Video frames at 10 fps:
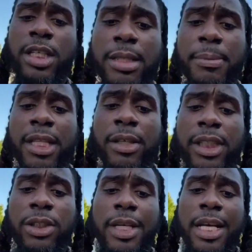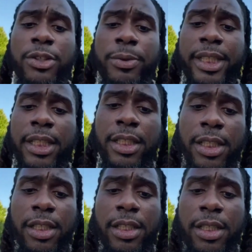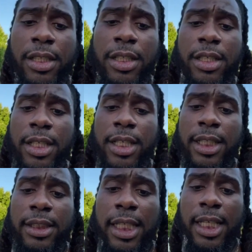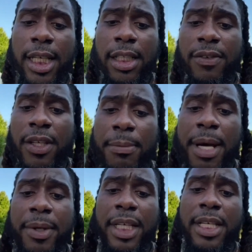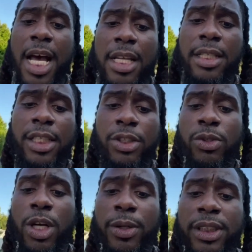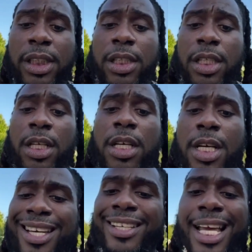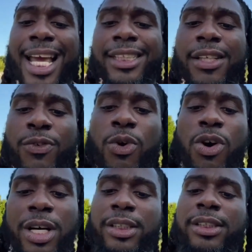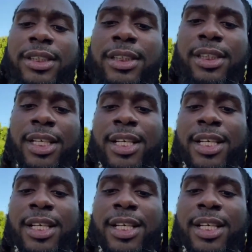December 13, 2003 is the end of the American dollar digital currency. Yes, of course.